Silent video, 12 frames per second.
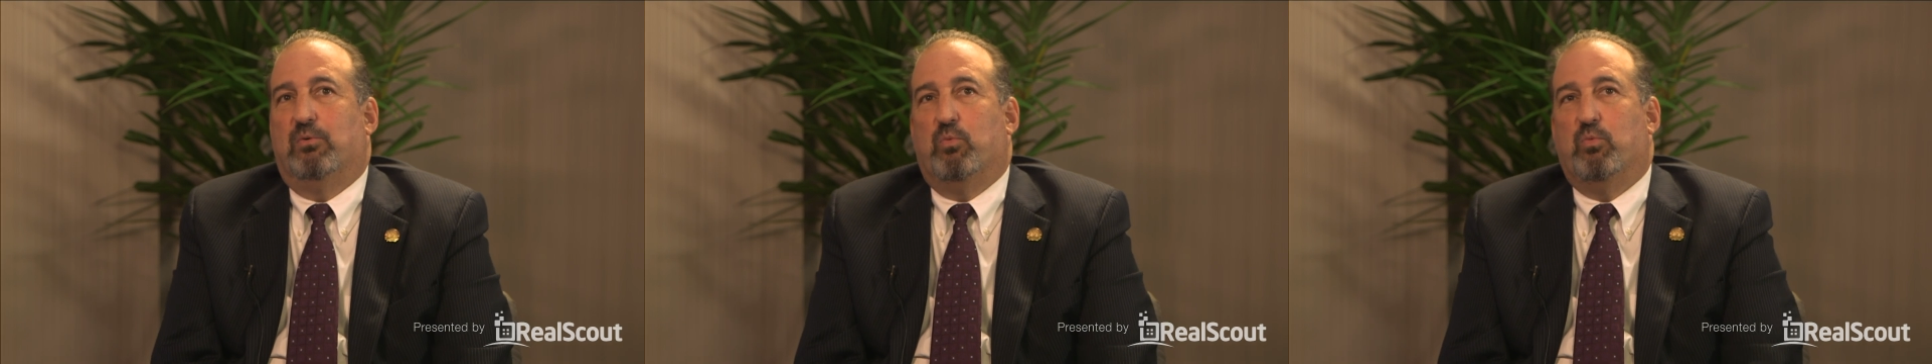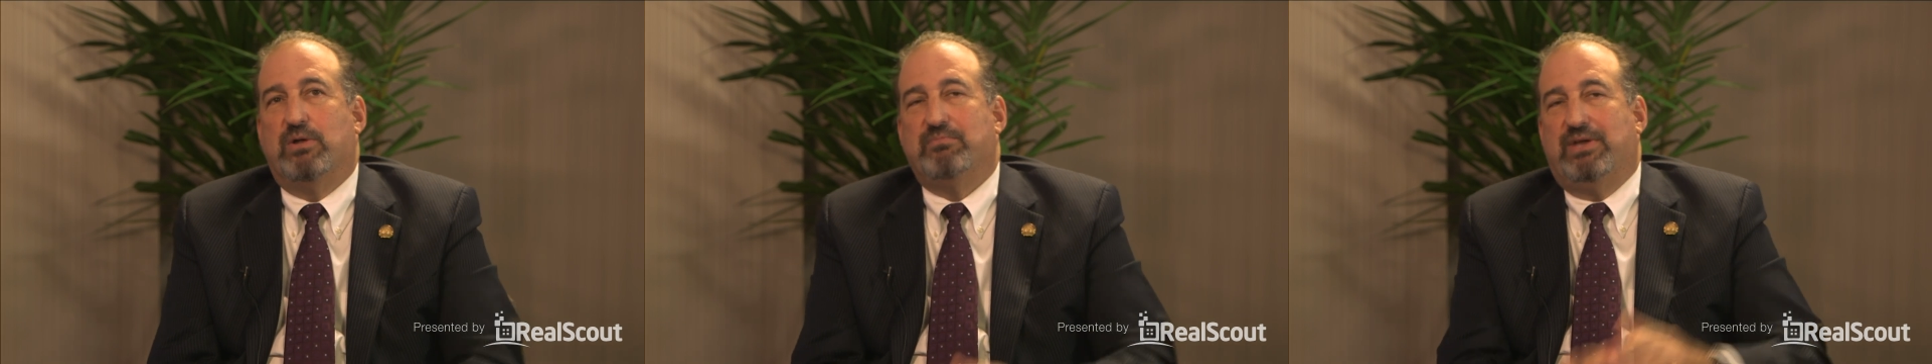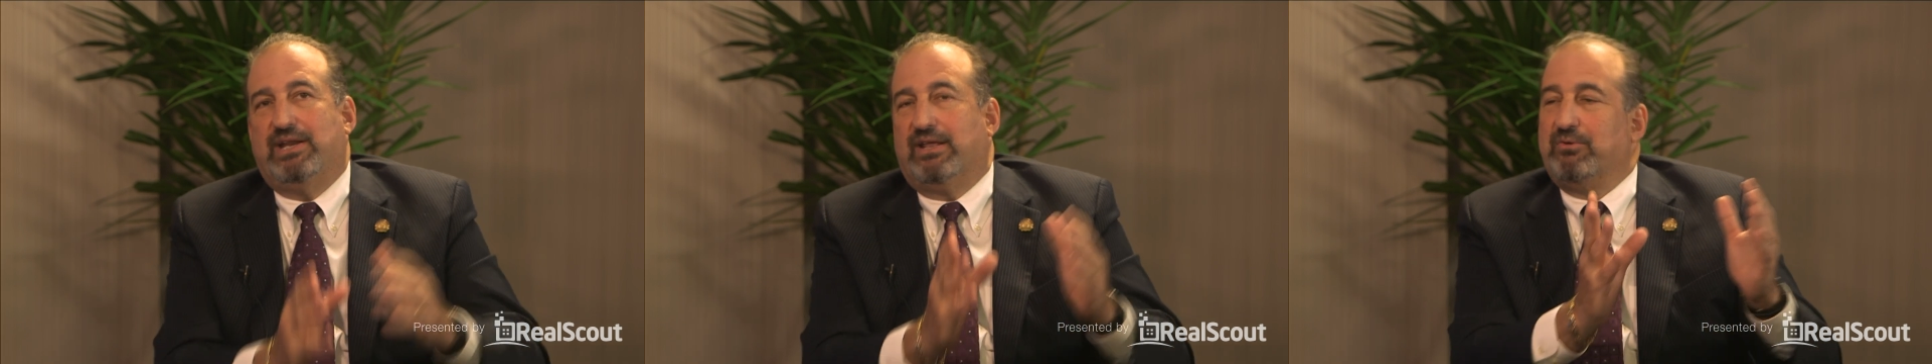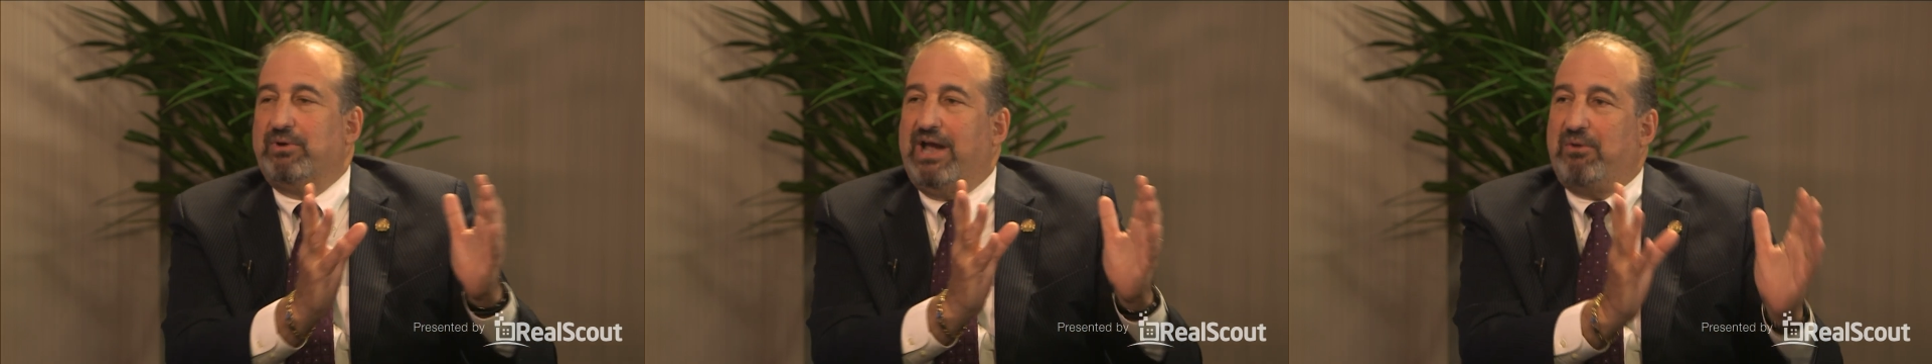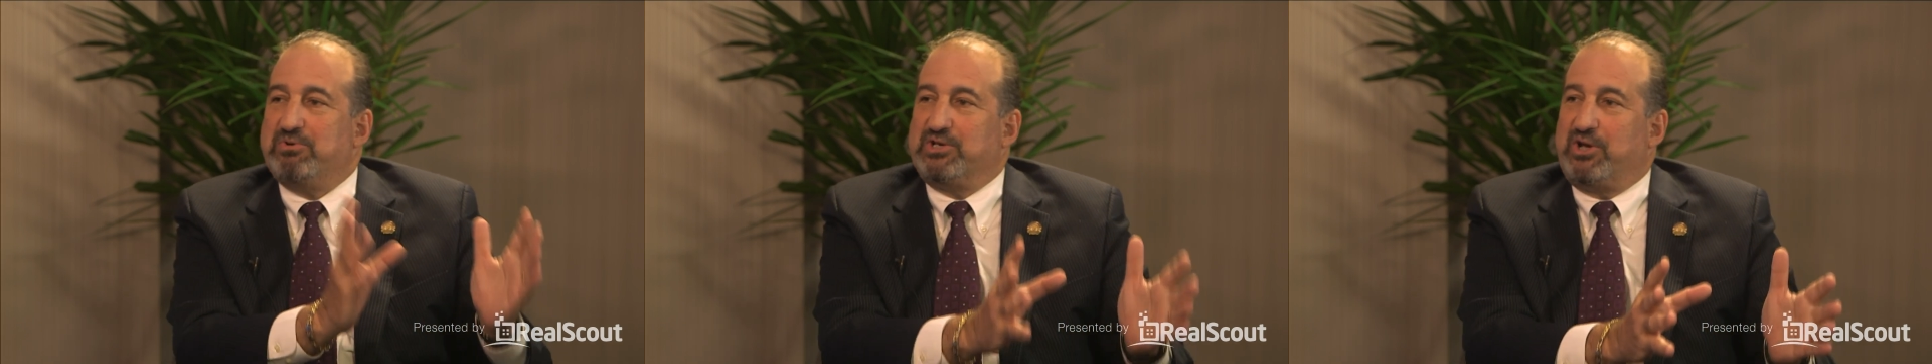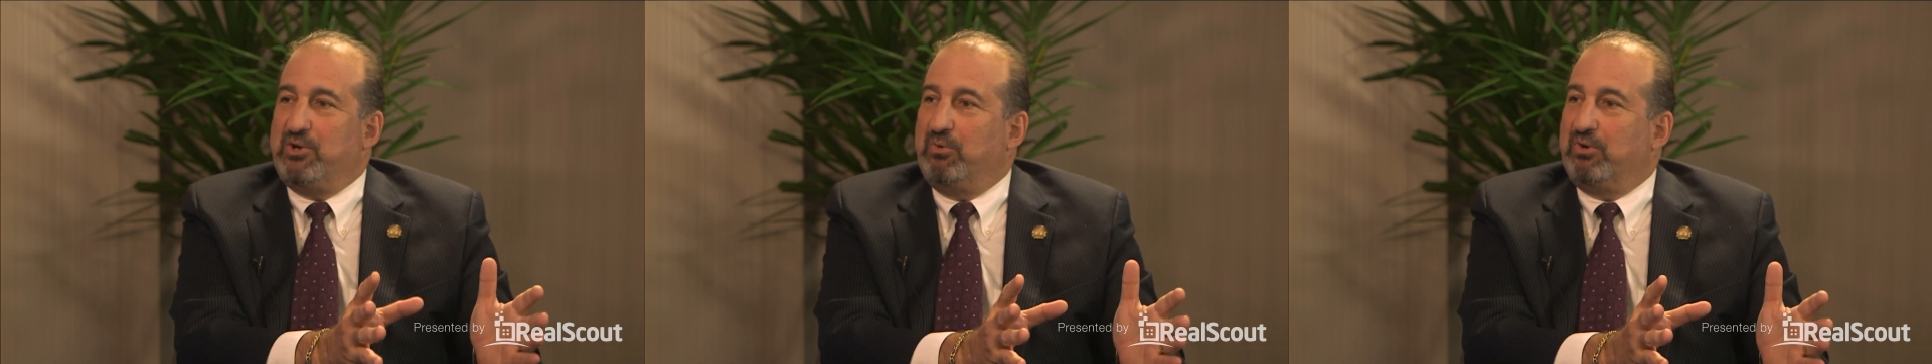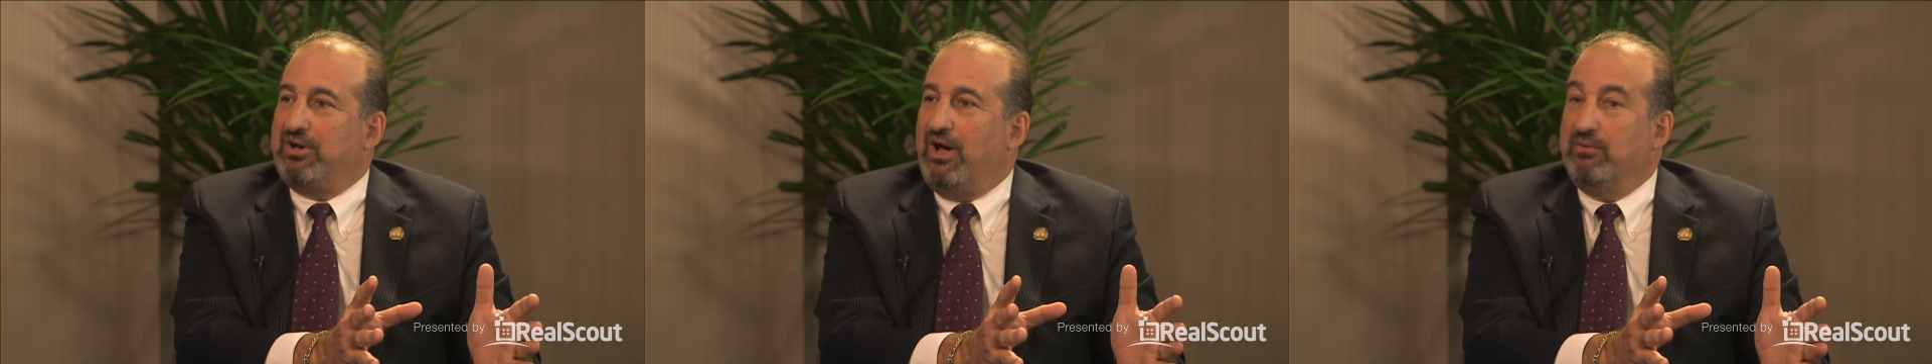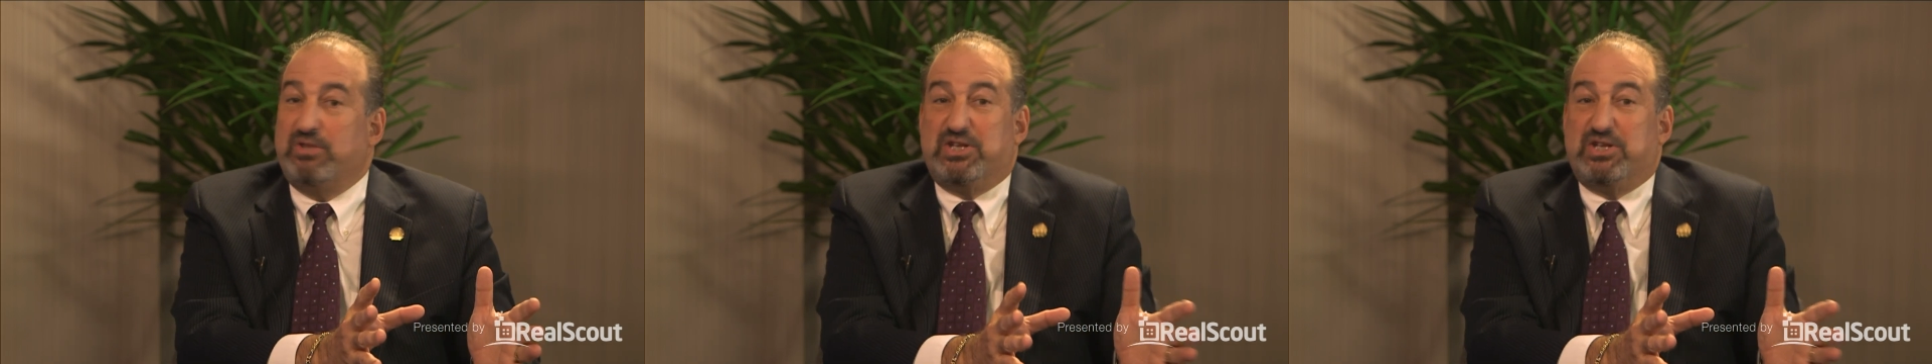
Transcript: One meeting 3 hours ago, you were talking,